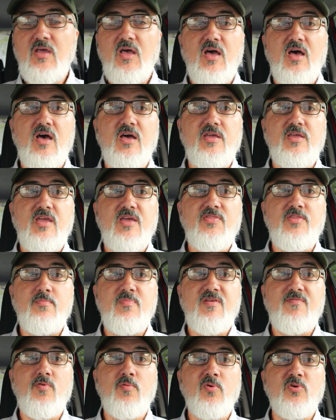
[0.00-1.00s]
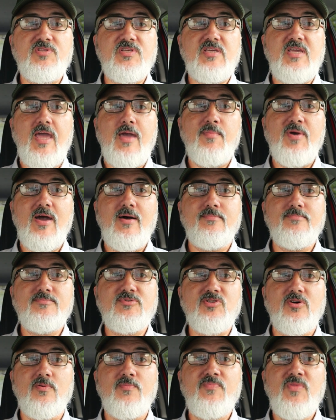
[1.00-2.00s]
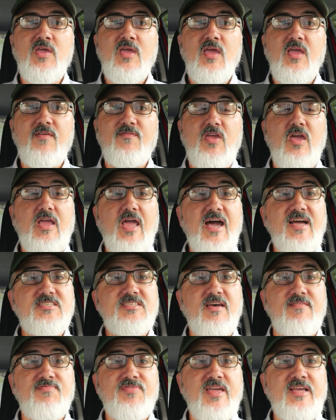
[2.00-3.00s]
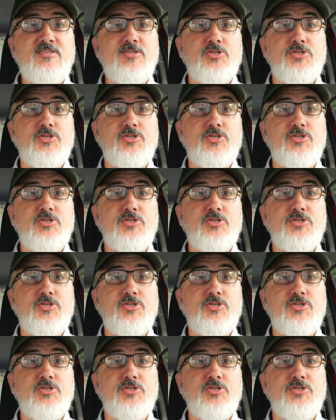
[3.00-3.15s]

in the Mevo MultiCam app. So if you guys have things that you